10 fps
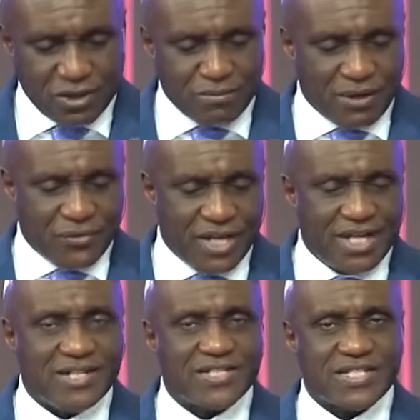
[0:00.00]
Number
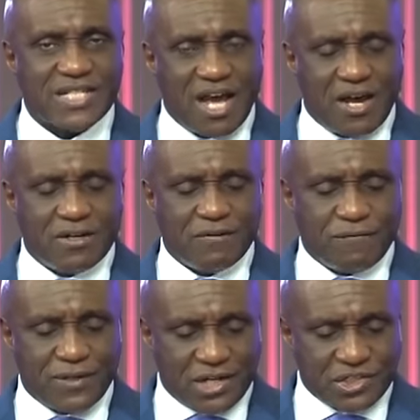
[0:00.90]
three, sound
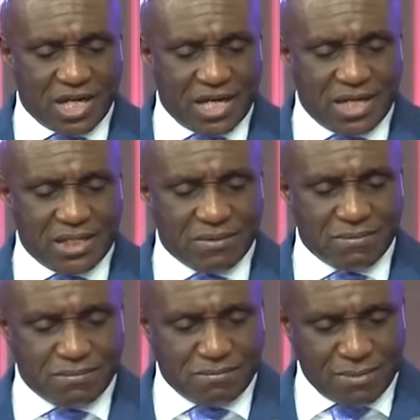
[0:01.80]
financial
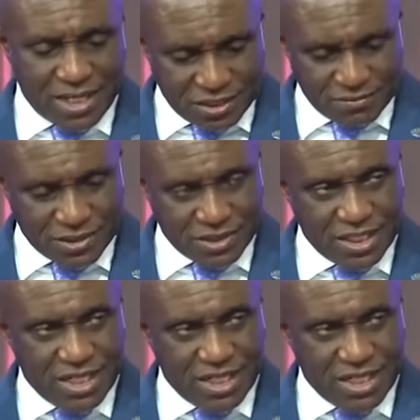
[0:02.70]
management.